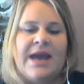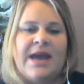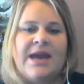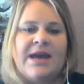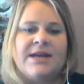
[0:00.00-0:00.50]

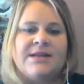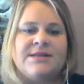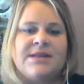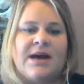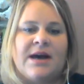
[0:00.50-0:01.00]
and
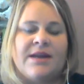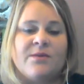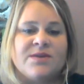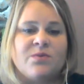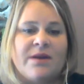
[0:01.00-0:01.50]
there
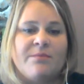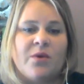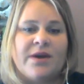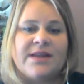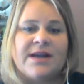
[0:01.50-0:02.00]
was one
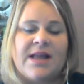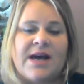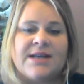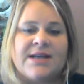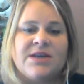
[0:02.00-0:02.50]
boy in the
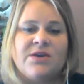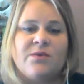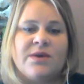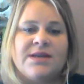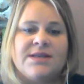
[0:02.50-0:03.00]
class who
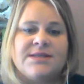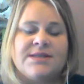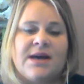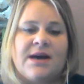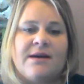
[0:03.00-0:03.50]
was
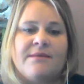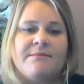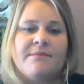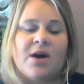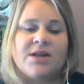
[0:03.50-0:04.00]

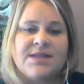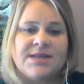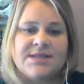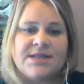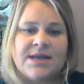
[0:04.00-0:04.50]

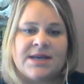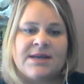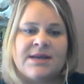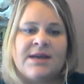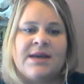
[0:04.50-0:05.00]
autistic,
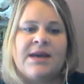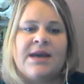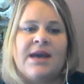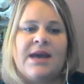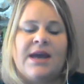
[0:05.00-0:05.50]

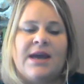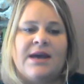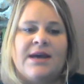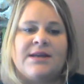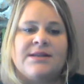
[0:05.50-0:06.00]

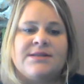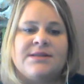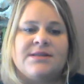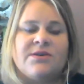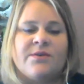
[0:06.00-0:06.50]
and
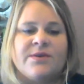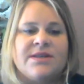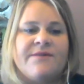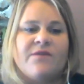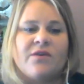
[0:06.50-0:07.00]
so there was
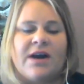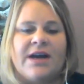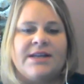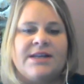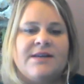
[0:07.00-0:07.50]
a
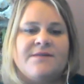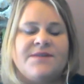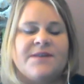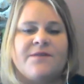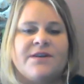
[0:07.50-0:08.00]
variety of
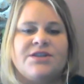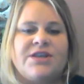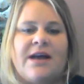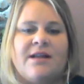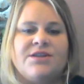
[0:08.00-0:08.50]
different
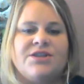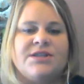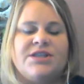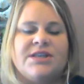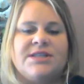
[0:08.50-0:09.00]

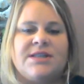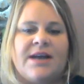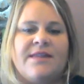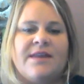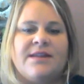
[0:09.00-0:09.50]
challenges. Just I
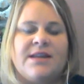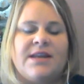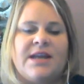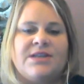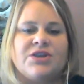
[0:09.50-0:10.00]
think the
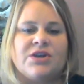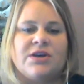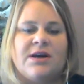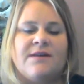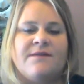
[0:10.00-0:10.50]
nature
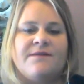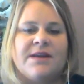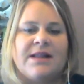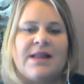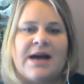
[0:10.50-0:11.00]
of the
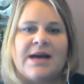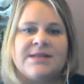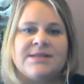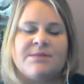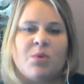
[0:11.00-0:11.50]

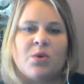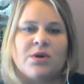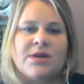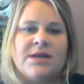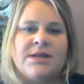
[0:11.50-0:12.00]
class
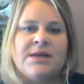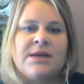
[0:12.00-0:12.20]
supported